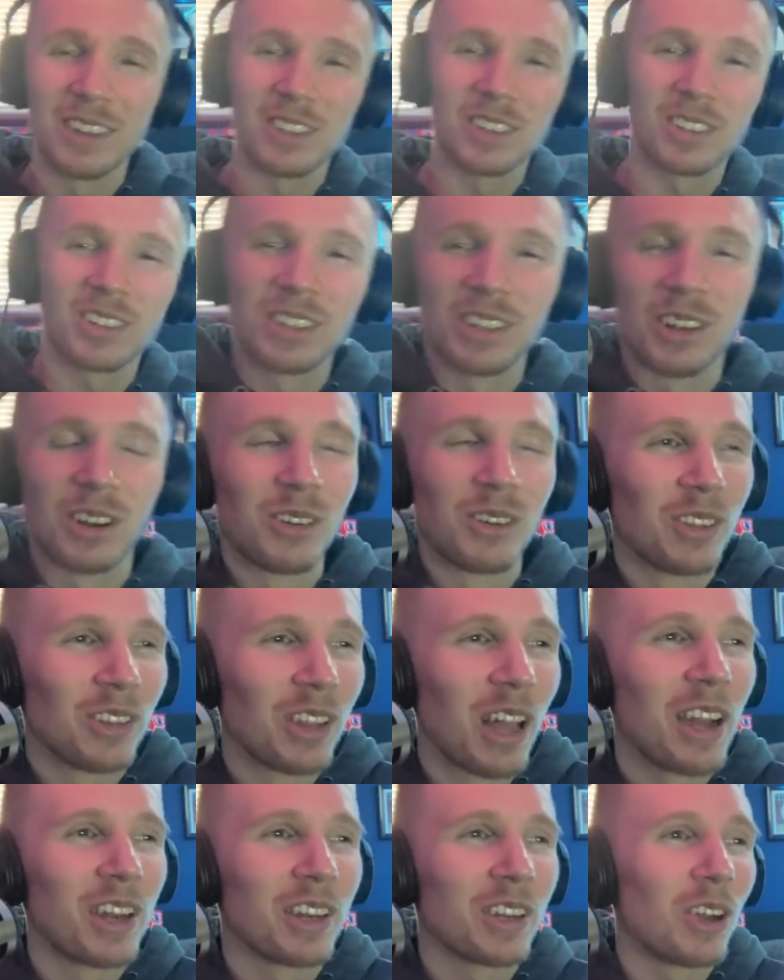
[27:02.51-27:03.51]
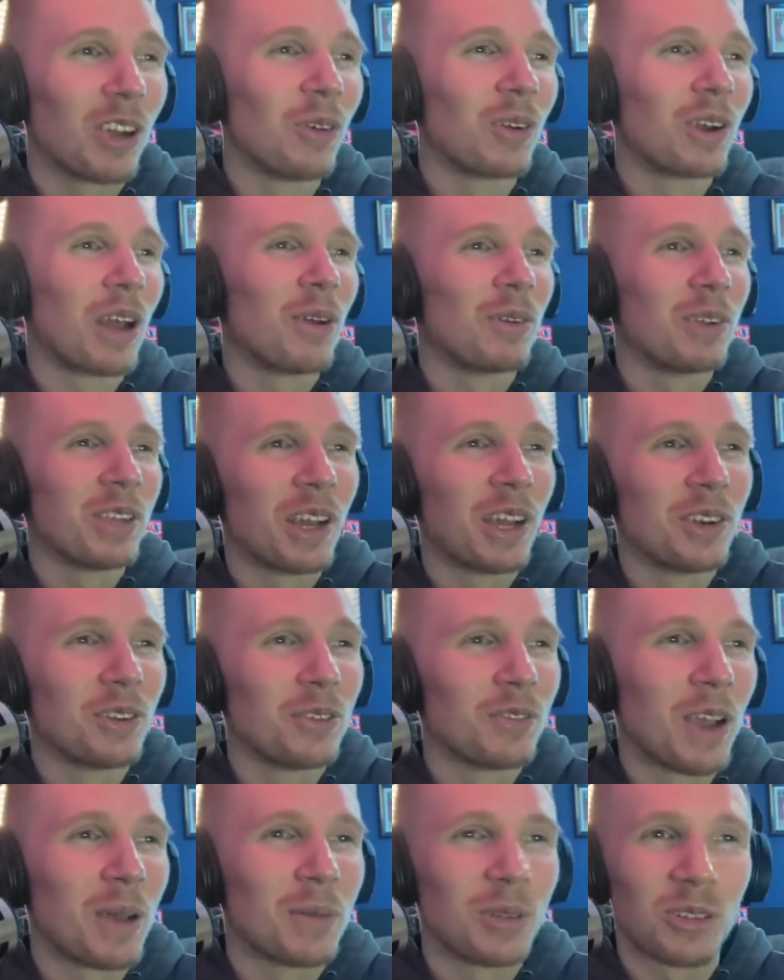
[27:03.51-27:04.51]
Just, a lot going on when you got a new
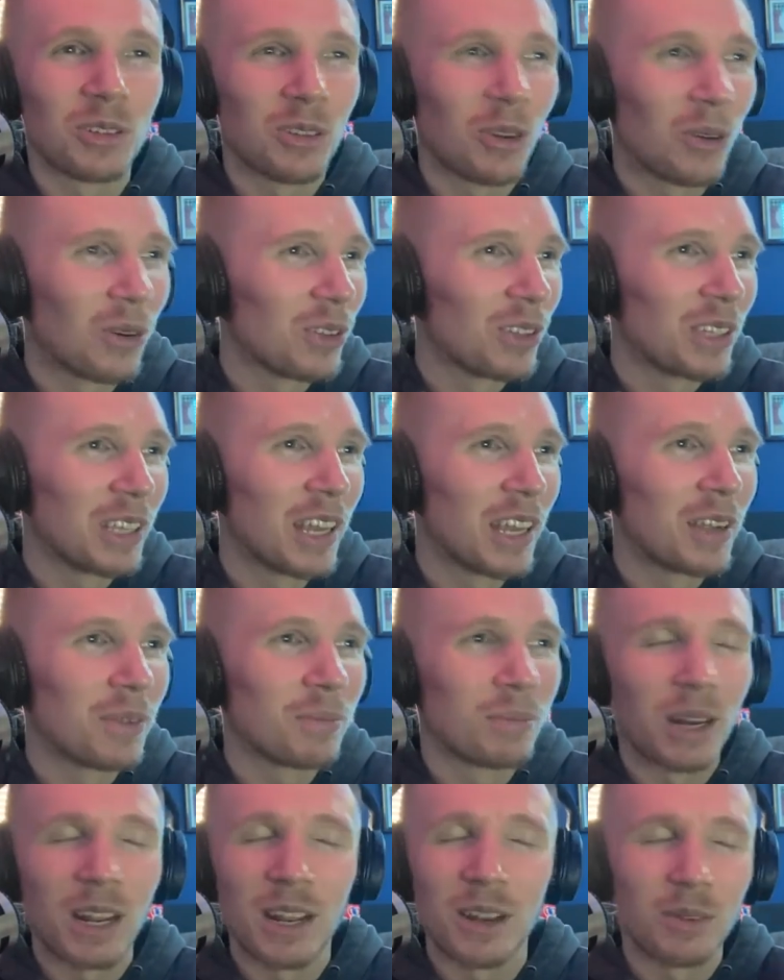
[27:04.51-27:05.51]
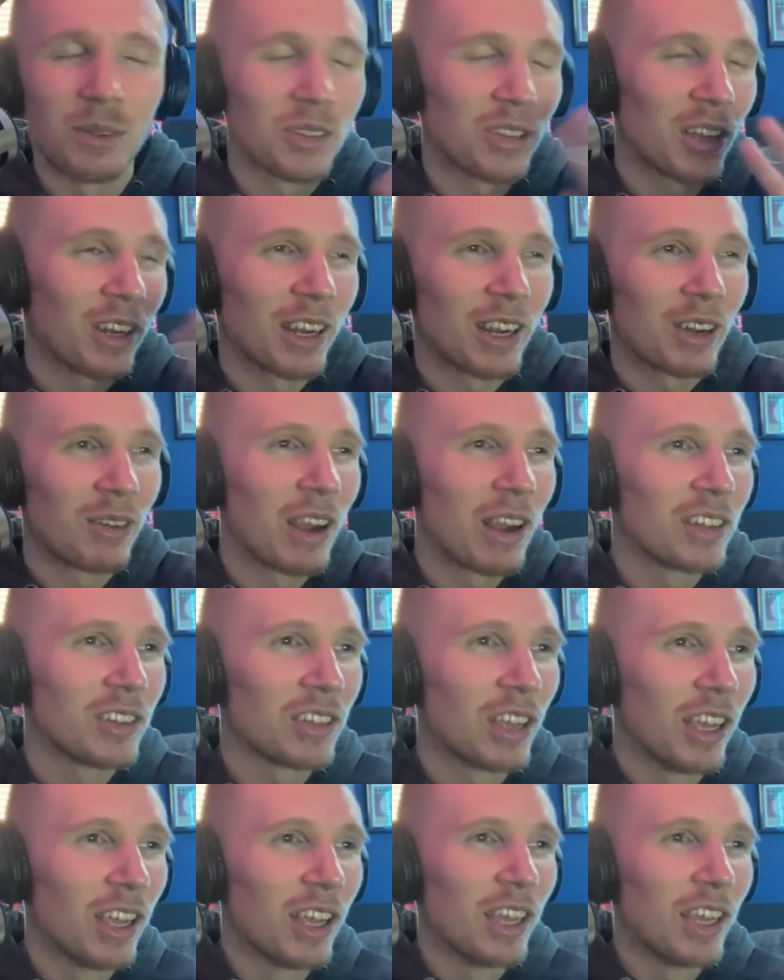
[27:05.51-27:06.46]
family. So totally get it. But anyways, I digress.